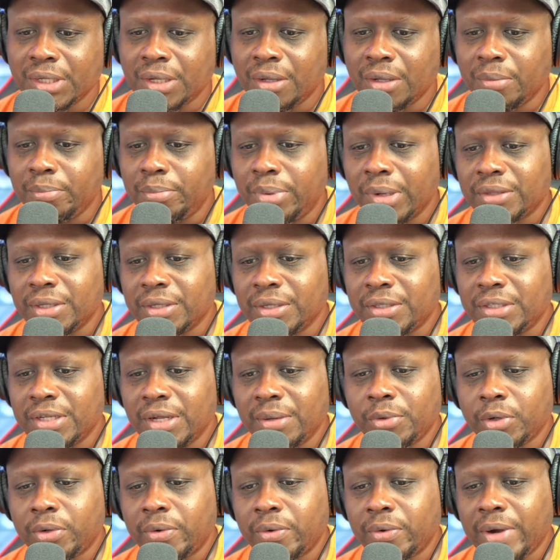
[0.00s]
But the
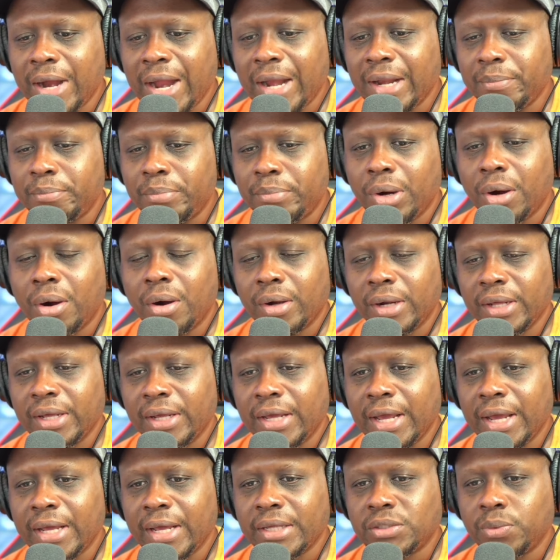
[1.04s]
Democratic
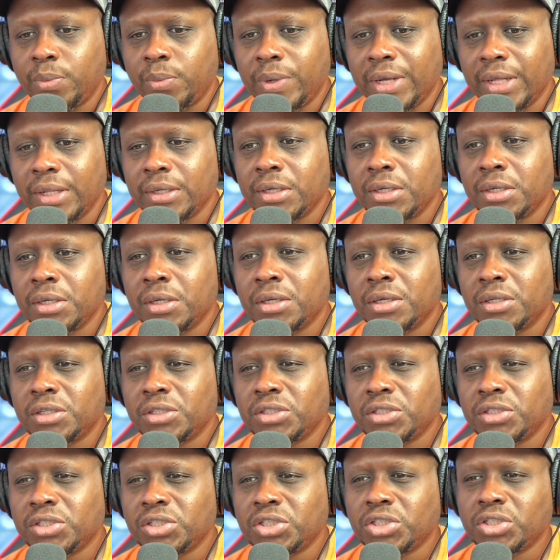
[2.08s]
Party has went
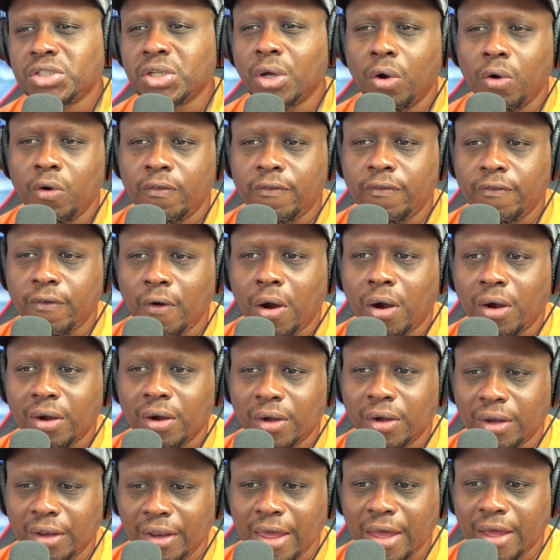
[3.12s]
so far
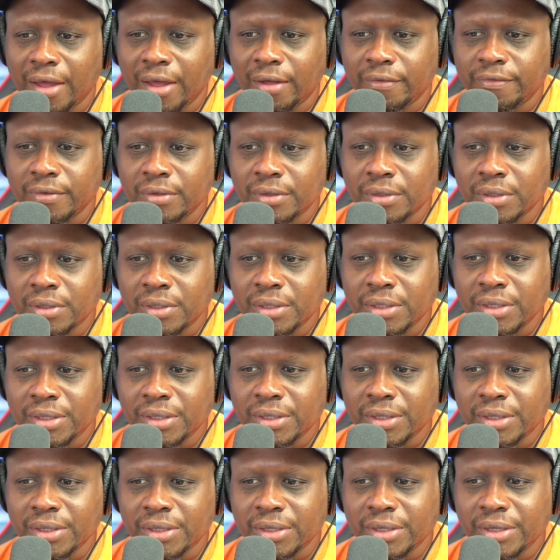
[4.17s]
left,
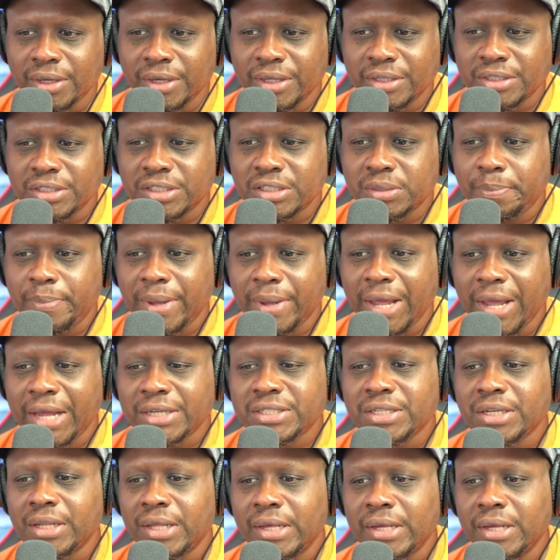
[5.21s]

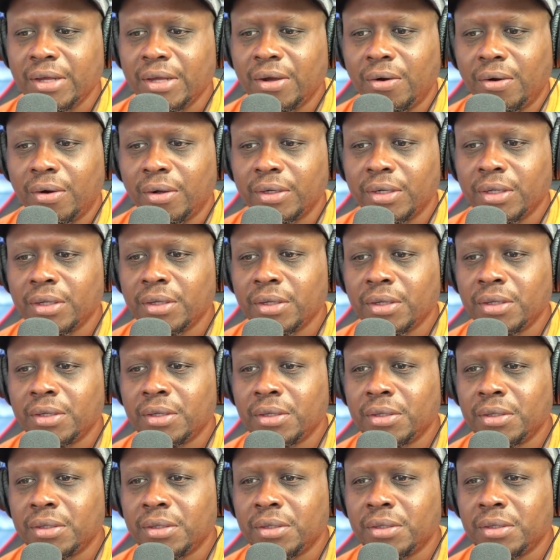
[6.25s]
especially on
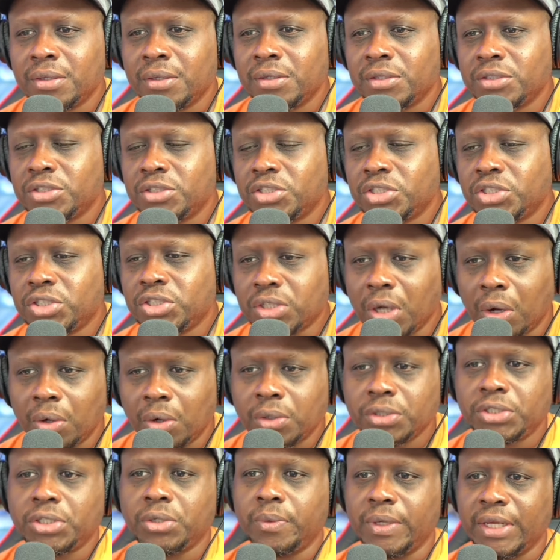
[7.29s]

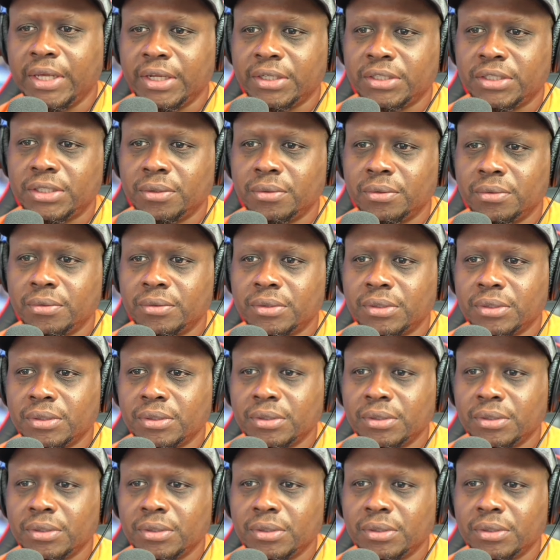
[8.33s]
social issues,